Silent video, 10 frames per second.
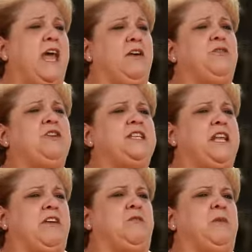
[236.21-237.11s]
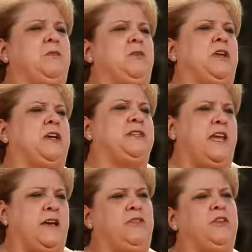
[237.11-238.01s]
every staff member does
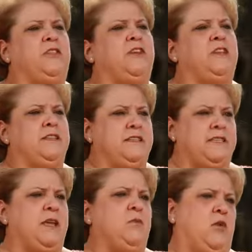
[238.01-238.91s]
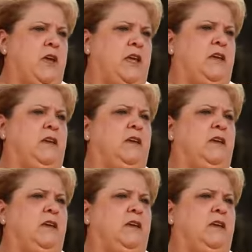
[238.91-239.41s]
everything the same way.